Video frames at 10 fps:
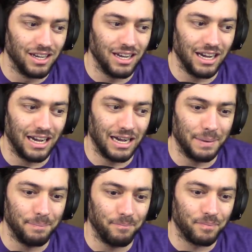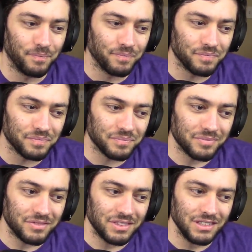Um,
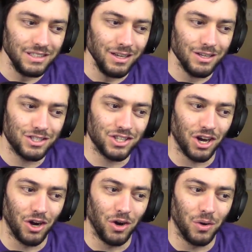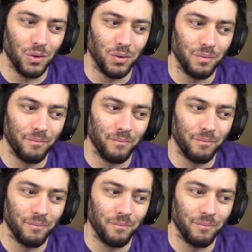so